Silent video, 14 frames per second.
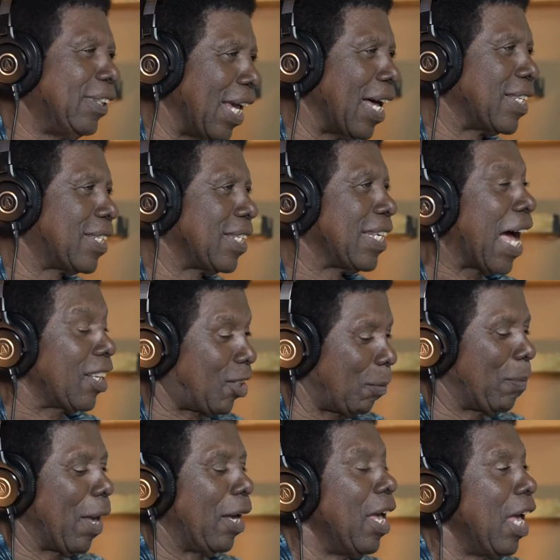Yes, it has to be.
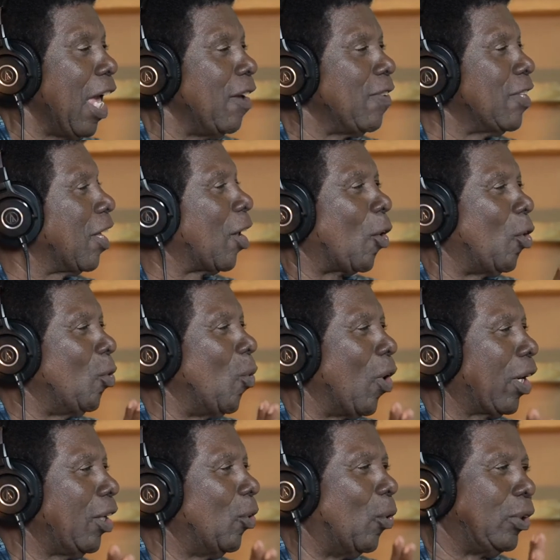If it's not a good
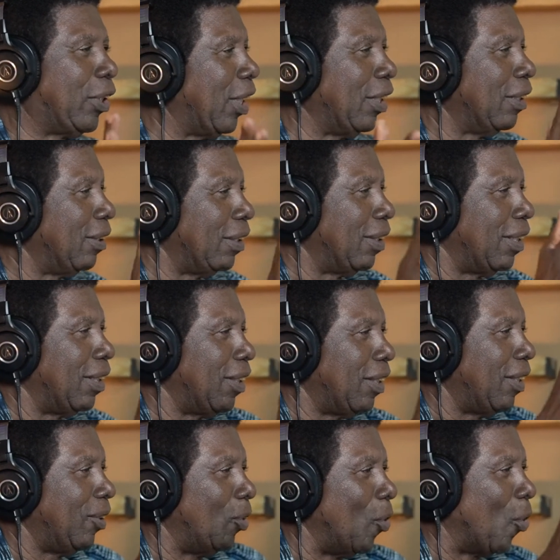working old thing,
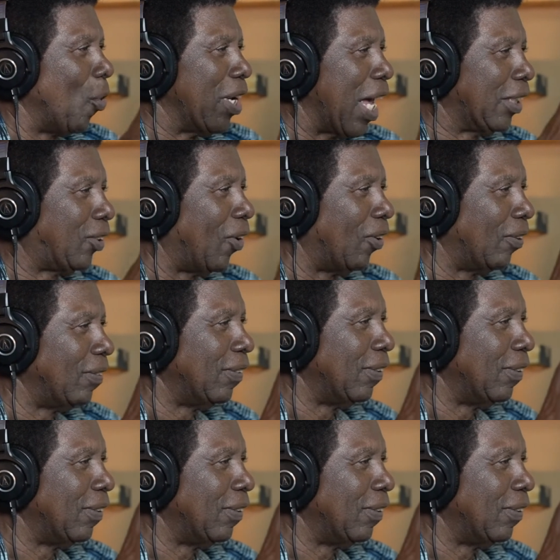don't go in that song.